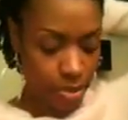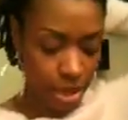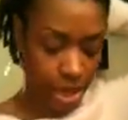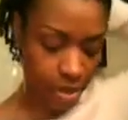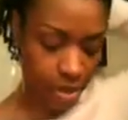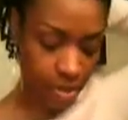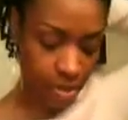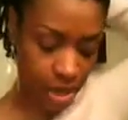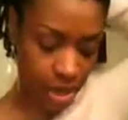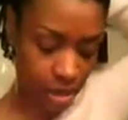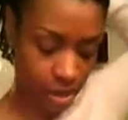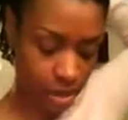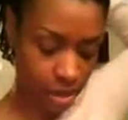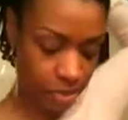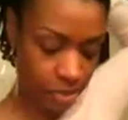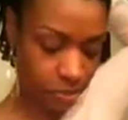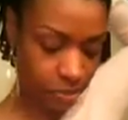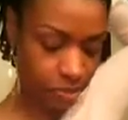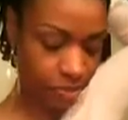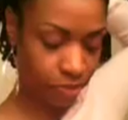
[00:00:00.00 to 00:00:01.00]
The back of my
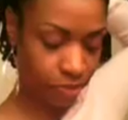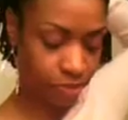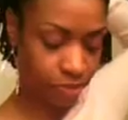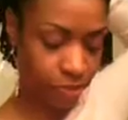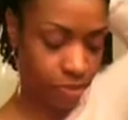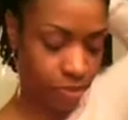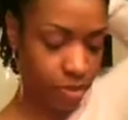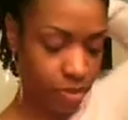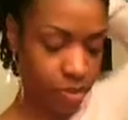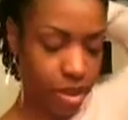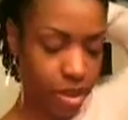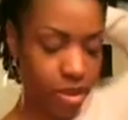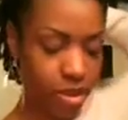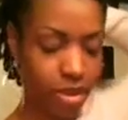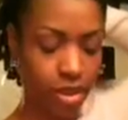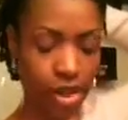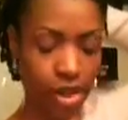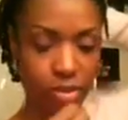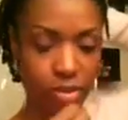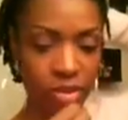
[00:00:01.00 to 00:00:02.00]
head.
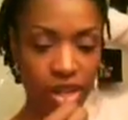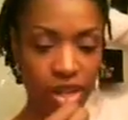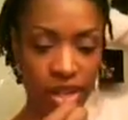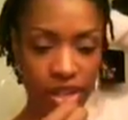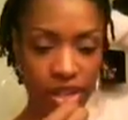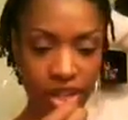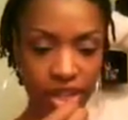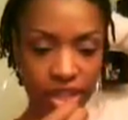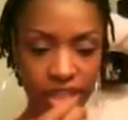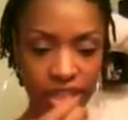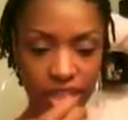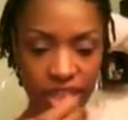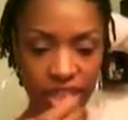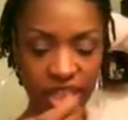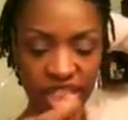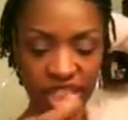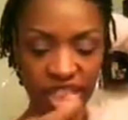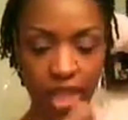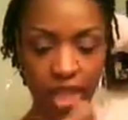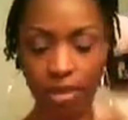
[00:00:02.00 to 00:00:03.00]
So I pin it
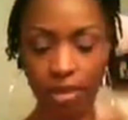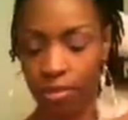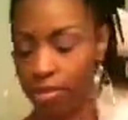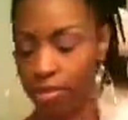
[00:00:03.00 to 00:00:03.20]
down,